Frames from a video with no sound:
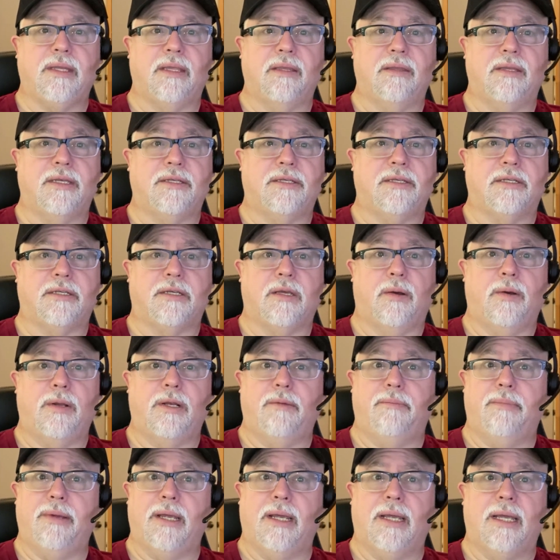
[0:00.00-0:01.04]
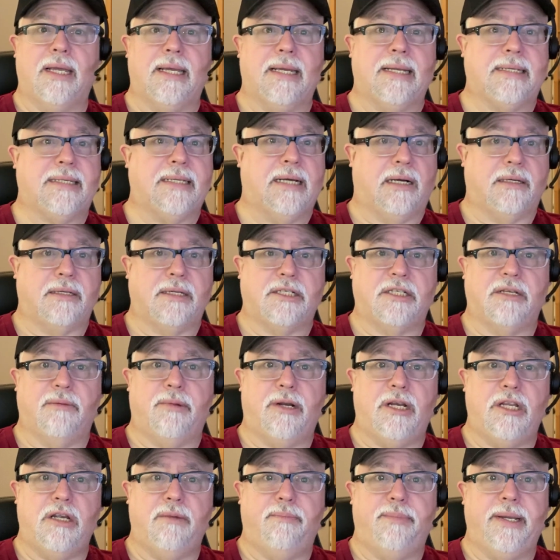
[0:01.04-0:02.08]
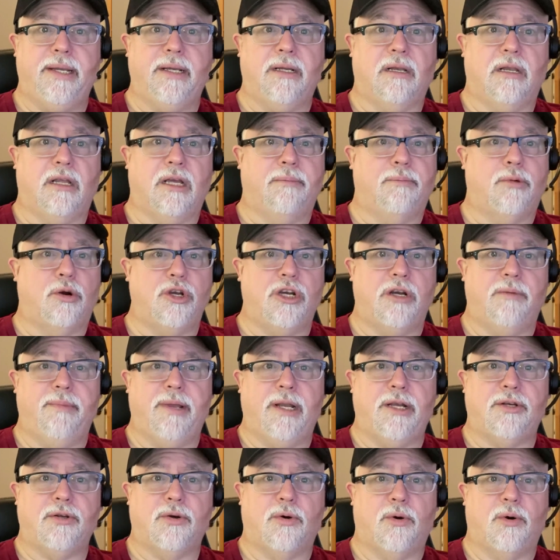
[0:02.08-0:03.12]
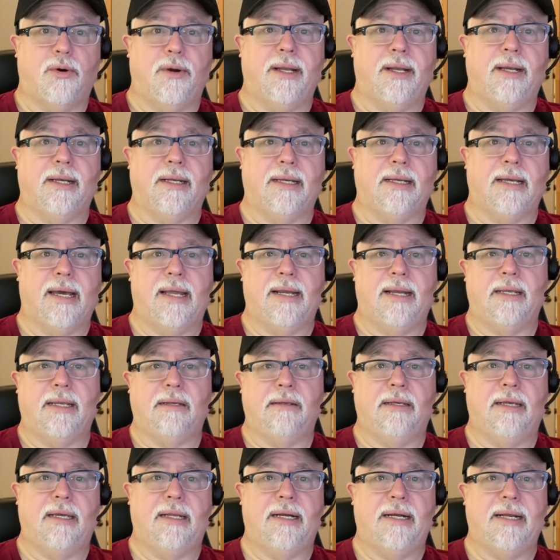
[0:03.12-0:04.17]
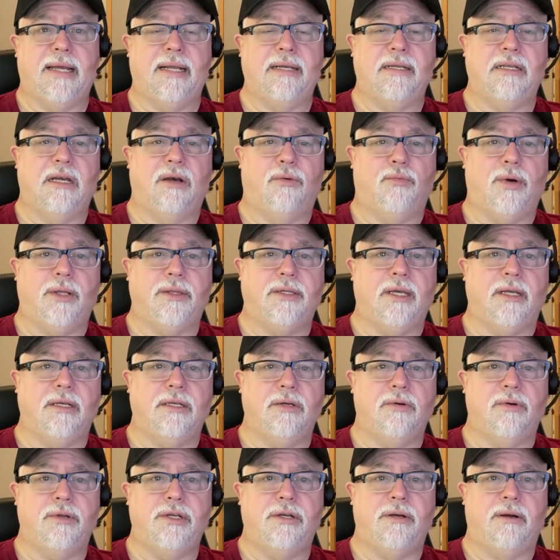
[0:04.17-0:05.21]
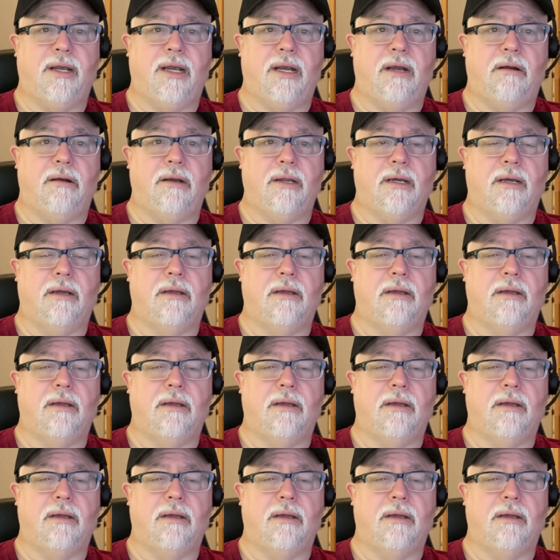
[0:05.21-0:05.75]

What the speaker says: this is going to be talk to someone in your bee club or your mentor and kind of get an idea of what they do in your area.